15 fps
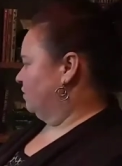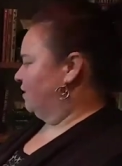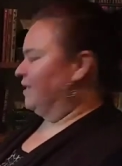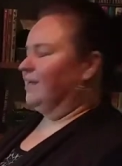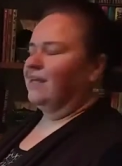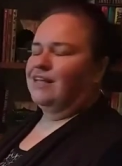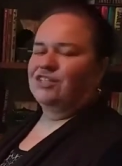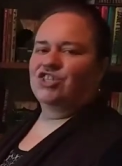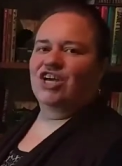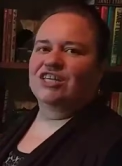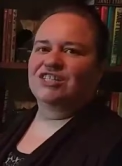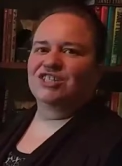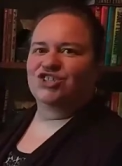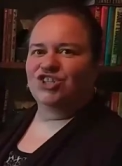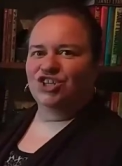to
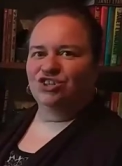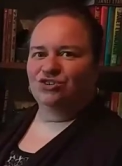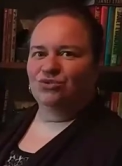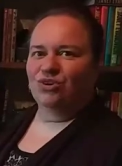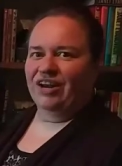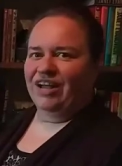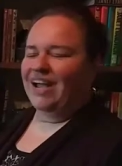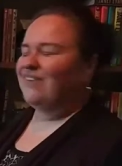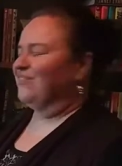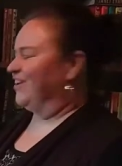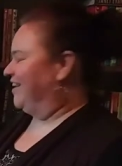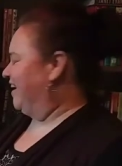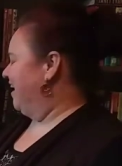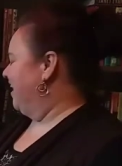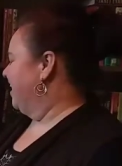ingest a sheet of nori
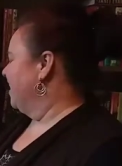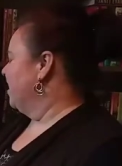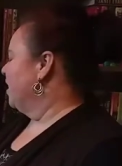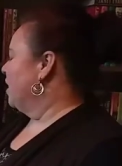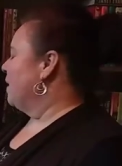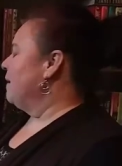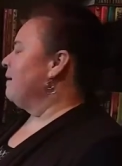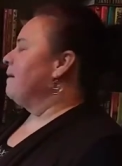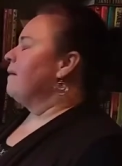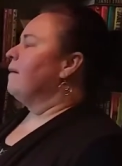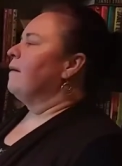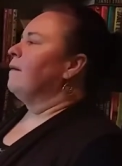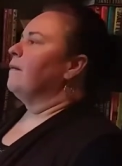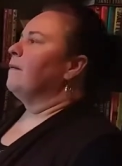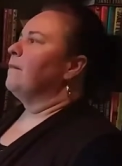every day.
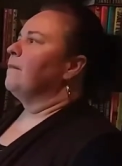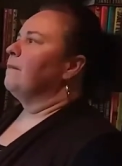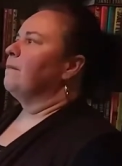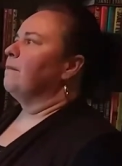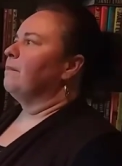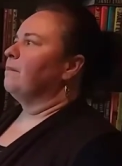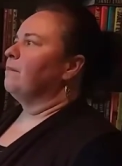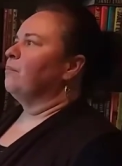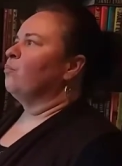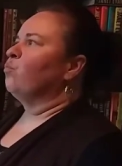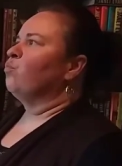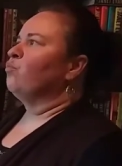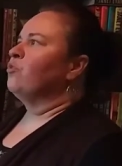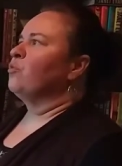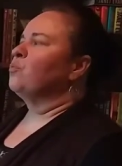
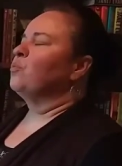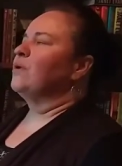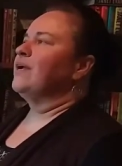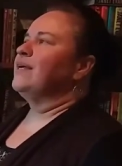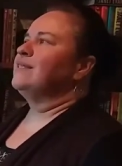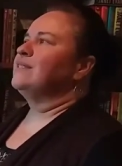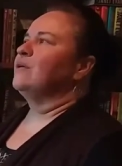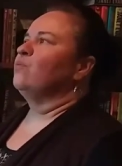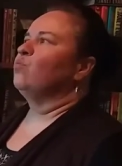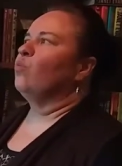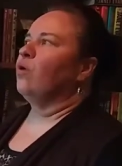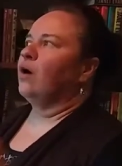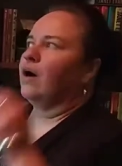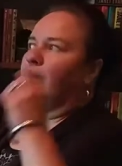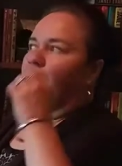The reason
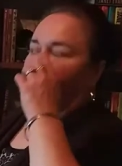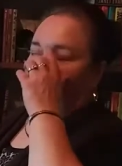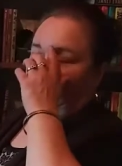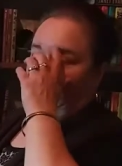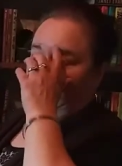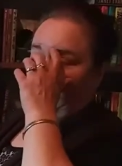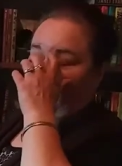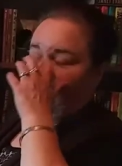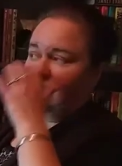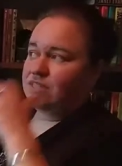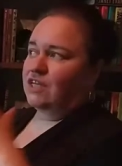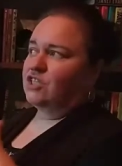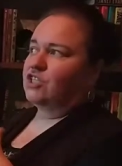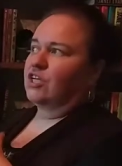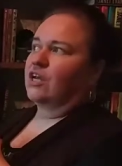why there was
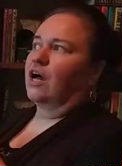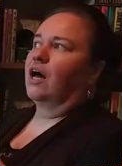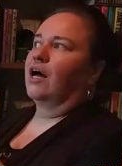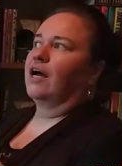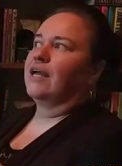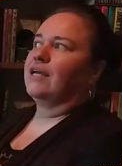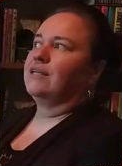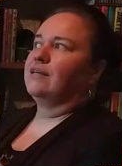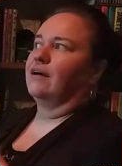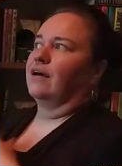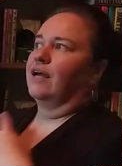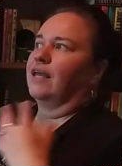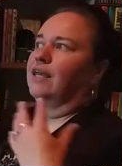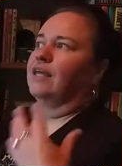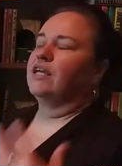such an
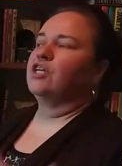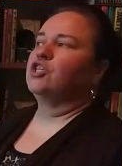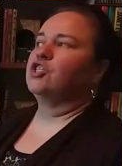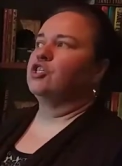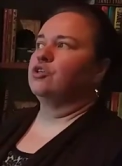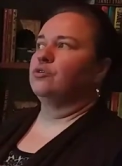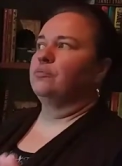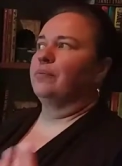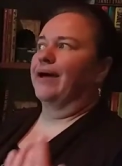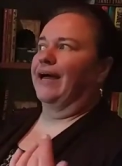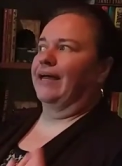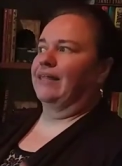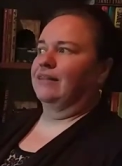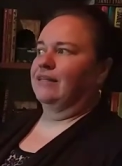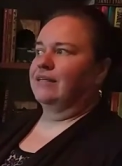iodine issue
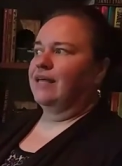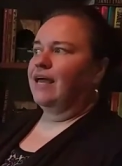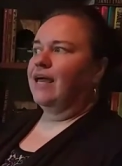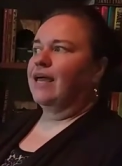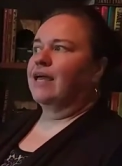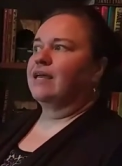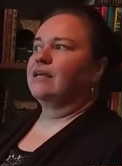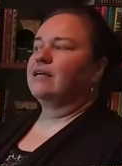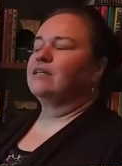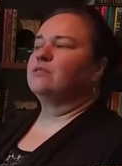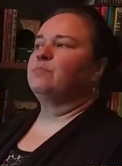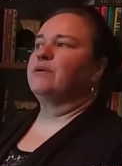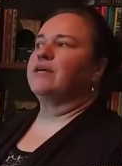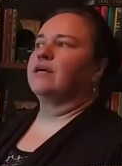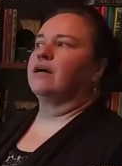back in the day is
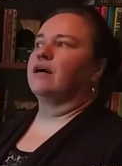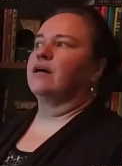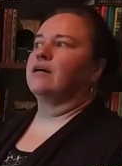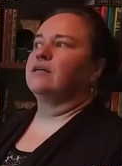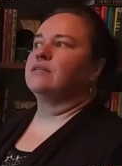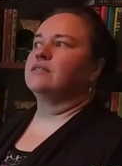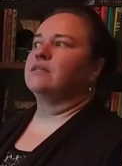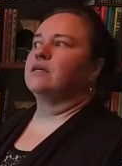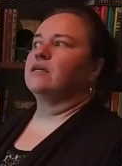because